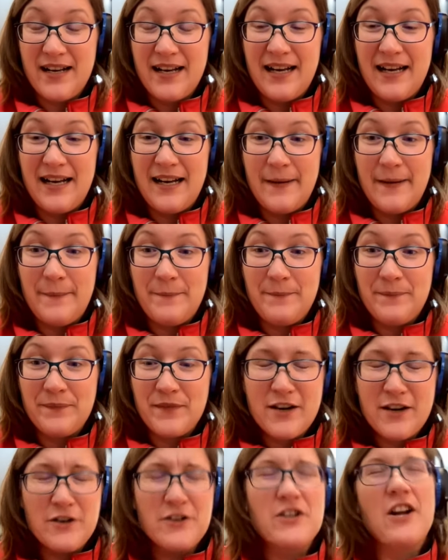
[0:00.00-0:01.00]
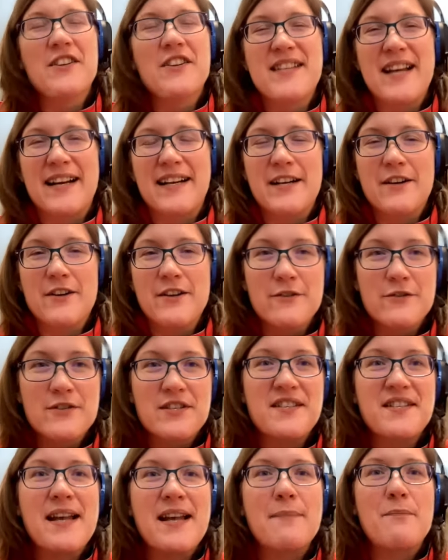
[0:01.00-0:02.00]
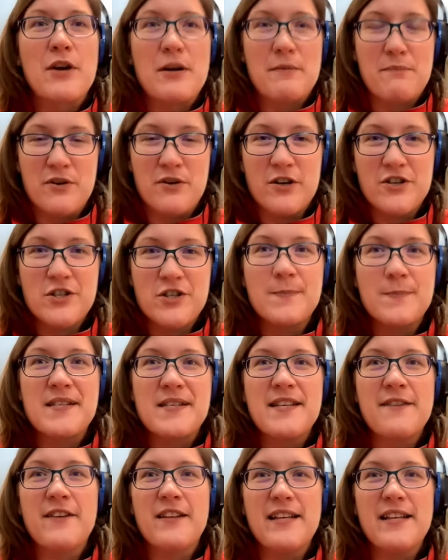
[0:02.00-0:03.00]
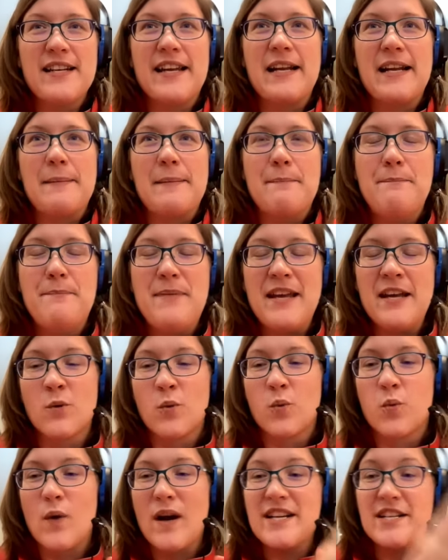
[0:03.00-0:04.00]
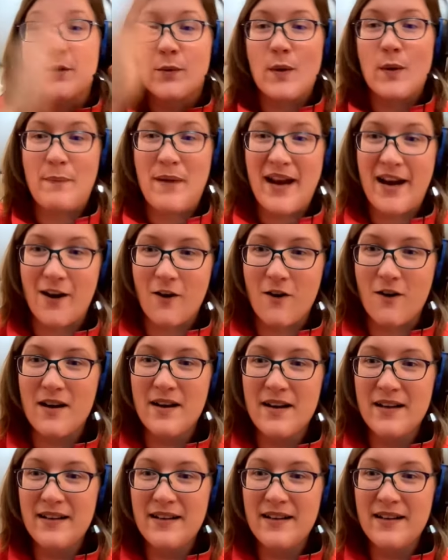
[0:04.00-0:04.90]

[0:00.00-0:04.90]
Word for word: I couldn't call it secondary. There was a separate push specifically to get a big right to repair